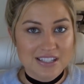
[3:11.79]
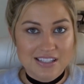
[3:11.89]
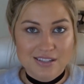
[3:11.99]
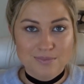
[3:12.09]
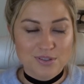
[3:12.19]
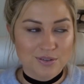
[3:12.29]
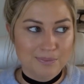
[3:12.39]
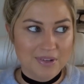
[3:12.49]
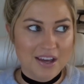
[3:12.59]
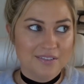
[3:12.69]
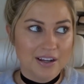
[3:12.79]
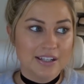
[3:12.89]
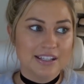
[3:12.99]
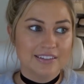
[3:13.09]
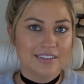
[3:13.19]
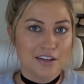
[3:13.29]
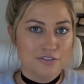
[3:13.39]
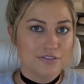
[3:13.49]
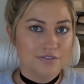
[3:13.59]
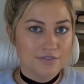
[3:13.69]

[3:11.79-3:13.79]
system so I'm not writing stuff